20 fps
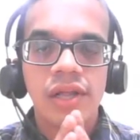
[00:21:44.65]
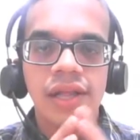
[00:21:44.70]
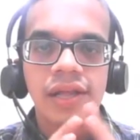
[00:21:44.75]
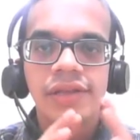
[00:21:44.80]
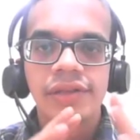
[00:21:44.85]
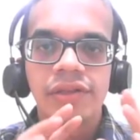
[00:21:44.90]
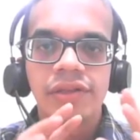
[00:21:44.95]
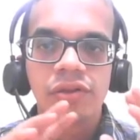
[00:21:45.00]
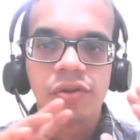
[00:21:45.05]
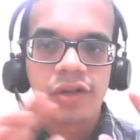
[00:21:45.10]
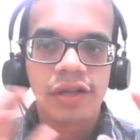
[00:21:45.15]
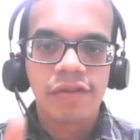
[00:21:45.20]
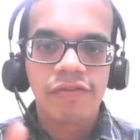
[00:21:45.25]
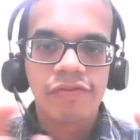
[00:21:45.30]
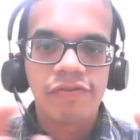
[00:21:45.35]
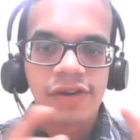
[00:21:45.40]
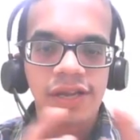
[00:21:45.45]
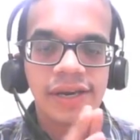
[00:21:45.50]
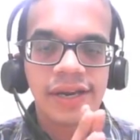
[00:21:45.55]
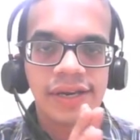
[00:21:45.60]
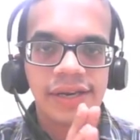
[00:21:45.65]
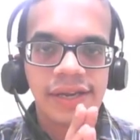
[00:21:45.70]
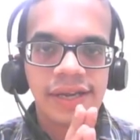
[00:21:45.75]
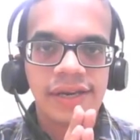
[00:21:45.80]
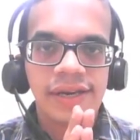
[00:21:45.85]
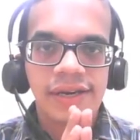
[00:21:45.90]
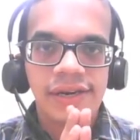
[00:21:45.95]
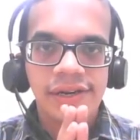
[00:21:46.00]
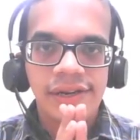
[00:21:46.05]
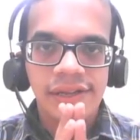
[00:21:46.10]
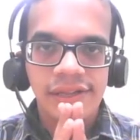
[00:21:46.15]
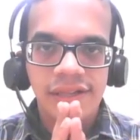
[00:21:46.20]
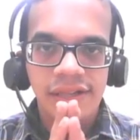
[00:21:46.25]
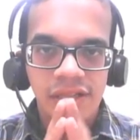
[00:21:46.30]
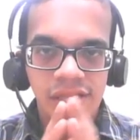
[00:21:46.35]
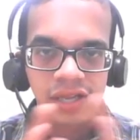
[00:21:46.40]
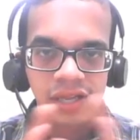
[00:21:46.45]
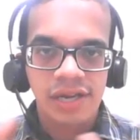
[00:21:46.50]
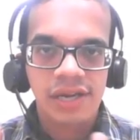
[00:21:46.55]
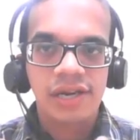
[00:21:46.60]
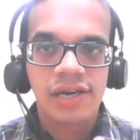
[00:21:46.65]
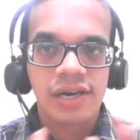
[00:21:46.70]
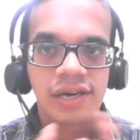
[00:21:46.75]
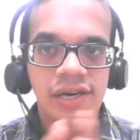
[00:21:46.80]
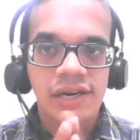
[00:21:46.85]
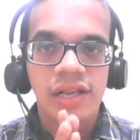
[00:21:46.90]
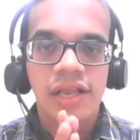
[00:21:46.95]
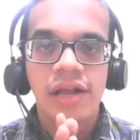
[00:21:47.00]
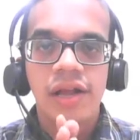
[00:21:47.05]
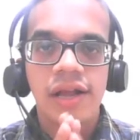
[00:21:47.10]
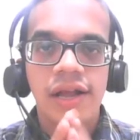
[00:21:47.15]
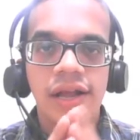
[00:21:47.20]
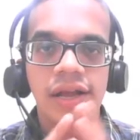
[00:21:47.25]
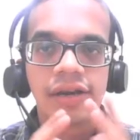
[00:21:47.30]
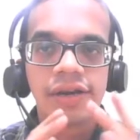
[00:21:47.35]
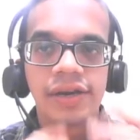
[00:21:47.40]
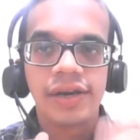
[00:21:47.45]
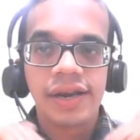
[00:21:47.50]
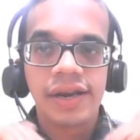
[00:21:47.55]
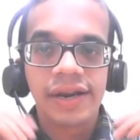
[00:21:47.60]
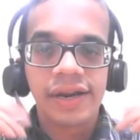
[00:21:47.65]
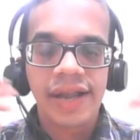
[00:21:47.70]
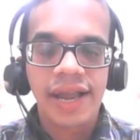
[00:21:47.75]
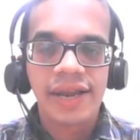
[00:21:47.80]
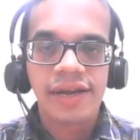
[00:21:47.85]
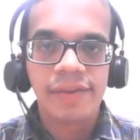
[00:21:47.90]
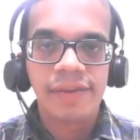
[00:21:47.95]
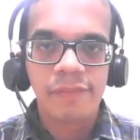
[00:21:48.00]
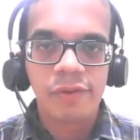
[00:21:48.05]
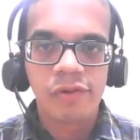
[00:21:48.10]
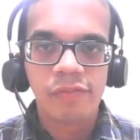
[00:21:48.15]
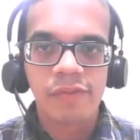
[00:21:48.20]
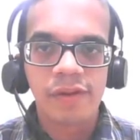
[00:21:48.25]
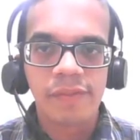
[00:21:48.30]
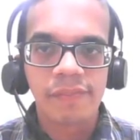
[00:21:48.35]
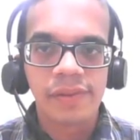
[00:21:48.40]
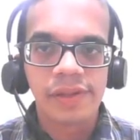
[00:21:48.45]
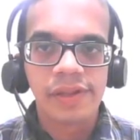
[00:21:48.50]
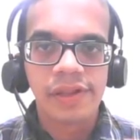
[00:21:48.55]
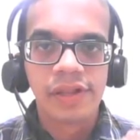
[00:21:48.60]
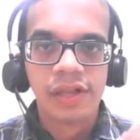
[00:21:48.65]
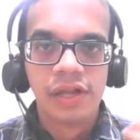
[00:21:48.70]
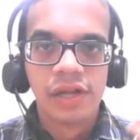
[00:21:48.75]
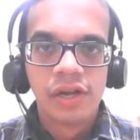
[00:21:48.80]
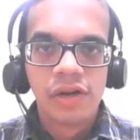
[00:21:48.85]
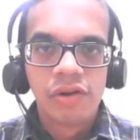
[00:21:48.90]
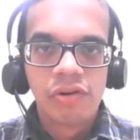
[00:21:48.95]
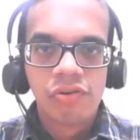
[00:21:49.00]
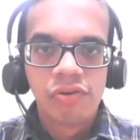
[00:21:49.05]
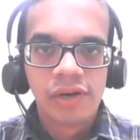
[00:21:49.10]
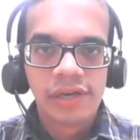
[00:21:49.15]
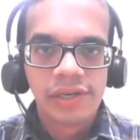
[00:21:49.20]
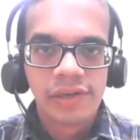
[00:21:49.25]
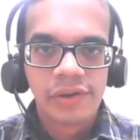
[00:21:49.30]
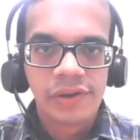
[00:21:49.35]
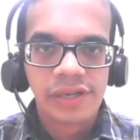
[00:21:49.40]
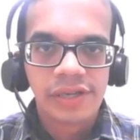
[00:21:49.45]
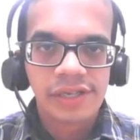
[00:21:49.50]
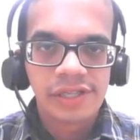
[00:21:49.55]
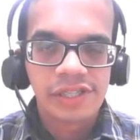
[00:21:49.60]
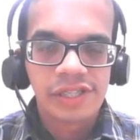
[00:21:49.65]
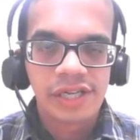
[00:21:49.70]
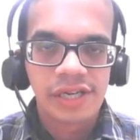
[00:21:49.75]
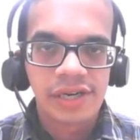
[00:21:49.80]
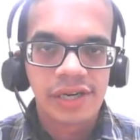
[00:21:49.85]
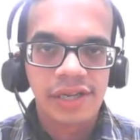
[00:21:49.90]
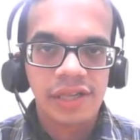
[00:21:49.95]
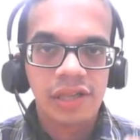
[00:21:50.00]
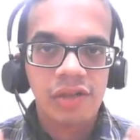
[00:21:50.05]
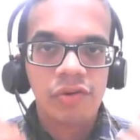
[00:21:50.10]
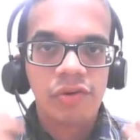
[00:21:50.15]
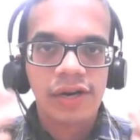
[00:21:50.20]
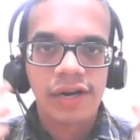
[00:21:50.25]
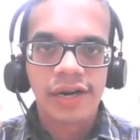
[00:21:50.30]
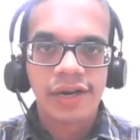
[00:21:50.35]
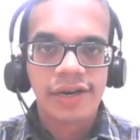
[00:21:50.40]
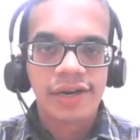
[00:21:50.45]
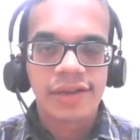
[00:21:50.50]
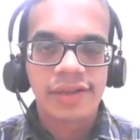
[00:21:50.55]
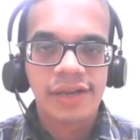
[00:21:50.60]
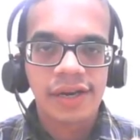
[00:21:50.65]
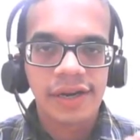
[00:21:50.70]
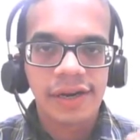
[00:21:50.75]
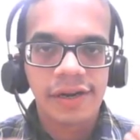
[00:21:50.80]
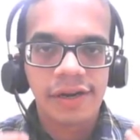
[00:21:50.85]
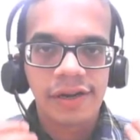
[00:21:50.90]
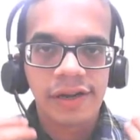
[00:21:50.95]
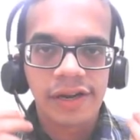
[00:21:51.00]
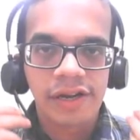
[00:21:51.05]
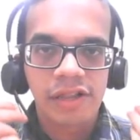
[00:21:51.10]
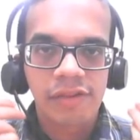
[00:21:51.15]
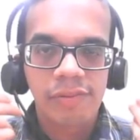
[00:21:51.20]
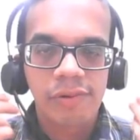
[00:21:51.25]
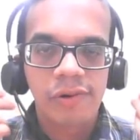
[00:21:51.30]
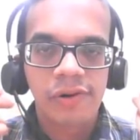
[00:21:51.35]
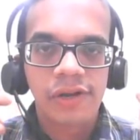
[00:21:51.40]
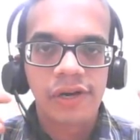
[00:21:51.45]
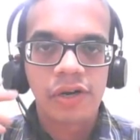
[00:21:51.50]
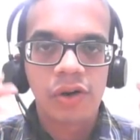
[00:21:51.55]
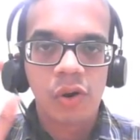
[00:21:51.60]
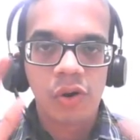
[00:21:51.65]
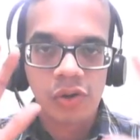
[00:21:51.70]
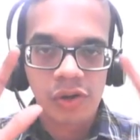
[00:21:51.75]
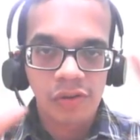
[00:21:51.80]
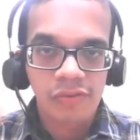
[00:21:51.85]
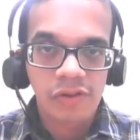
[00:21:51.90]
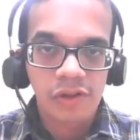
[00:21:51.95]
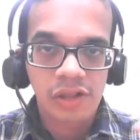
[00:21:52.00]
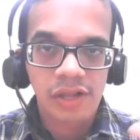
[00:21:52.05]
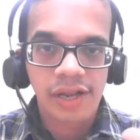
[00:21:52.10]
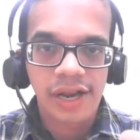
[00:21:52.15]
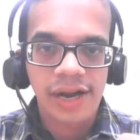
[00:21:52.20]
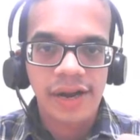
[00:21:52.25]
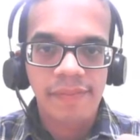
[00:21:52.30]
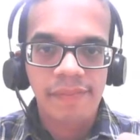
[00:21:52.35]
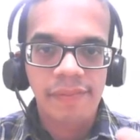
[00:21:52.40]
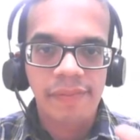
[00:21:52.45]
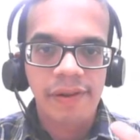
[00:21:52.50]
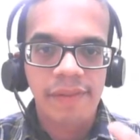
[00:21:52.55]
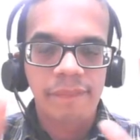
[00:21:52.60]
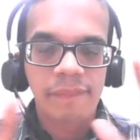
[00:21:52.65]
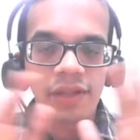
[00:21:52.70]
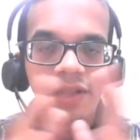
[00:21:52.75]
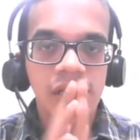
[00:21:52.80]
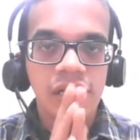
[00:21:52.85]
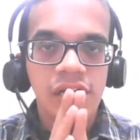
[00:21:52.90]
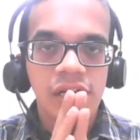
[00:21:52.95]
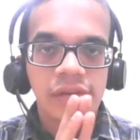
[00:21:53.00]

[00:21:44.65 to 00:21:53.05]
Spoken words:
And so if the data analytics is in, and there are n number of people who are doing these journeys, who are interested in the kids product, out of those n people,